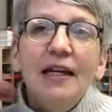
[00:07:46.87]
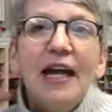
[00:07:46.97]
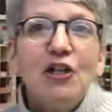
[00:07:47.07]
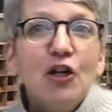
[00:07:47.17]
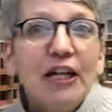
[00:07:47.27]

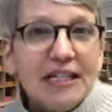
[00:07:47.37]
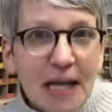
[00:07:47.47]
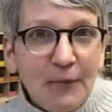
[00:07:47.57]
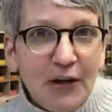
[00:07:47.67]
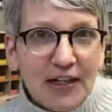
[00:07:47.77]
and you're gonna
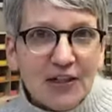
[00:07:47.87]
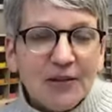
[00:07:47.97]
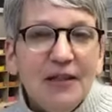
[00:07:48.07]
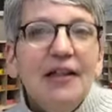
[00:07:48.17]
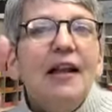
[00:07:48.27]
type your answer.
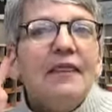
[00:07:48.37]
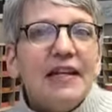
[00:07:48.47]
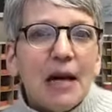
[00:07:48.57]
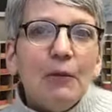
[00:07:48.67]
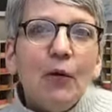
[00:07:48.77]
The
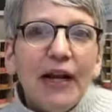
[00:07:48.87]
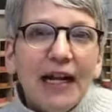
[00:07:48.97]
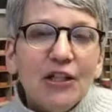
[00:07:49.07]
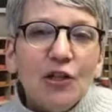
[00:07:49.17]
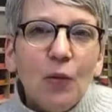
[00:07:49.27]
number one
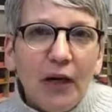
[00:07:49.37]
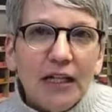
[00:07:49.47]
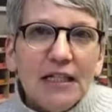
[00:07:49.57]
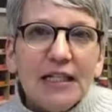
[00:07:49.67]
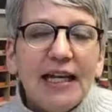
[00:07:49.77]
answer
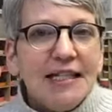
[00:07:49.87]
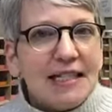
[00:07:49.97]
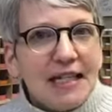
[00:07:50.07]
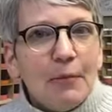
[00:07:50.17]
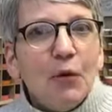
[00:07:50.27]
wins, and it's
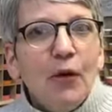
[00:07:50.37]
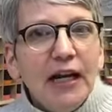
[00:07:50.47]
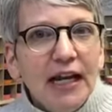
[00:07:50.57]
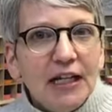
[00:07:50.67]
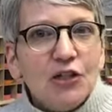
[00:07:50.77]
the number one
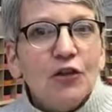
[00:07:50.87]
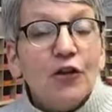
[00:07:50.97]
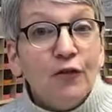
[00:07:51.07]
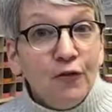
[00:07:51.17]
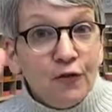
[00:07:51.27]
answer,
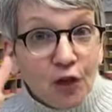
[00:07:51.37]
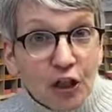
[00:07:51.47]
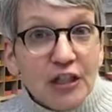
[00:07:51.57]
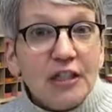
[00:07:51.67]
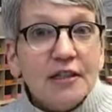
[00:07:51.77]
the
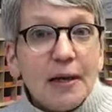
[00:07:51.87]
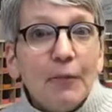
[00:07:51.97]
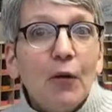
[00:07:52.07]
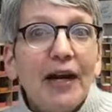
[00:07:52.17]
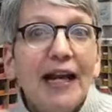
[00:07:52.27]
first
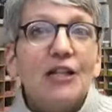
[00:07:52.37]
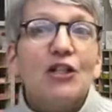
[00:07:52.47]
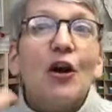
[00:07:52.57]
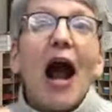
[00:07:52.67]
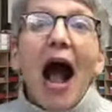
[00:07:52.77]
number one
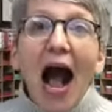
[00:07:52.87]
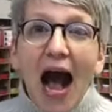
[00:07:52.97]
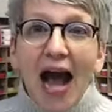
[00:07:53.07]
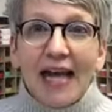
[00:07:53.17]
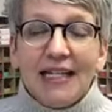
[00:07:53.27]
answer
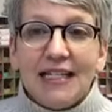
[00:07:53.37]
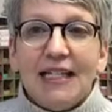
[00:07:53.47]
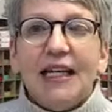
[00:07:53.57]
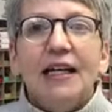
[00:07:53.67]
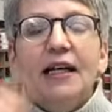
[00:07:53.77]
I
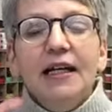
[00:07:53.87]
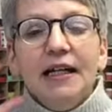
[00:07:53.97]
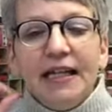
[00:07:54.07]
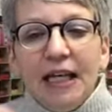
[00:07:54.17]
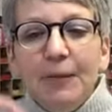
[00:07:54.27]
see.
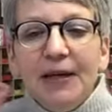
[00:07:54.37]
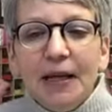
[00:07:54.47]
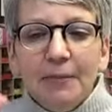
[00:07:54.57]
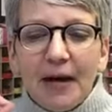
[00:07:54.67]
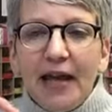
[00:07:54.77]
Keeping
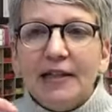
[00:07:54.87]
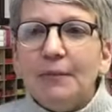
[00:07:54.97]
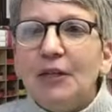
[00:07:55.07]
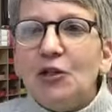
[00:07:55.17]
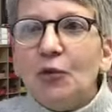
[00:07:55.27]
in mind
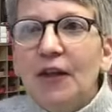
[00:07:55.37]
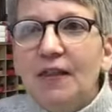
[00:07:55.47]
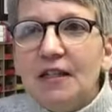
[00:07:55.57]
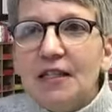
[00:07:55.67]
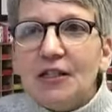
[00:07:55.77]
that
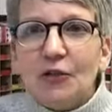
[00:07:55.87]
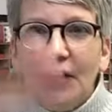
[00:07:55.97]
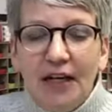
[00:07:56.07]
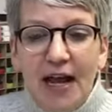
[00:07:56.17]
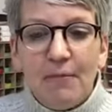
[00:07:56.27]
between this
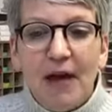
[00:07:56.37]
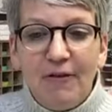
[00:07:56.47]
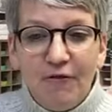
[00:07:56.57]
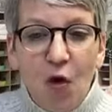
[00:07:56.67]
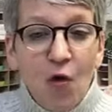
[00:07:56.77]
screen and my
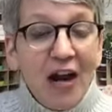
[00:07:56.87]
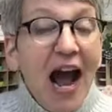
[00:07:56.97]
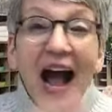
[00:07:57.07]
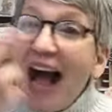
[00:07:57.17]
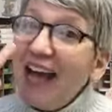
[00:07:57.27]
phone,
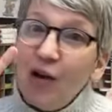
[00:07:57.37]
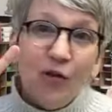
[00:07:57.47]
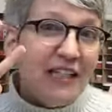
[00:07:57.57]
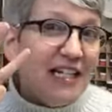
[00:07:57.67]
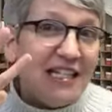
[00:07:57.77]
I
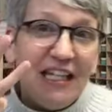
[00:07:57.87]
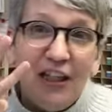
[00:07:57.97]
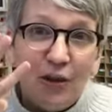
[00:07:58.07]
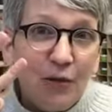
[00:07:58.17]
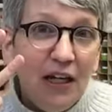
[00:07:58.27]
only see
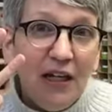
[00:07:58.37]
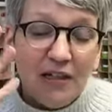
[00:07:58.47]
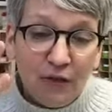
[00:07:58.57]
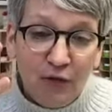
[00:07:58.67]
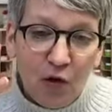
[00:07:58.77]
3
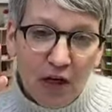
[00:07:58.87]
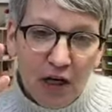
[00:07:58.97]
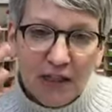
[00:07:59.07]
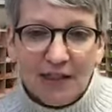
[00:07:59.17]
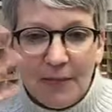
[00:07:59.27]
to
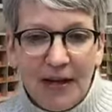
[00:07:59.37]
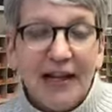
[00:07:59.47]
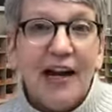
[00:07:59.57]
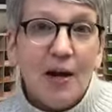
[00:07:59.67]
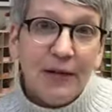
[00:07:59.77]
4, depending on how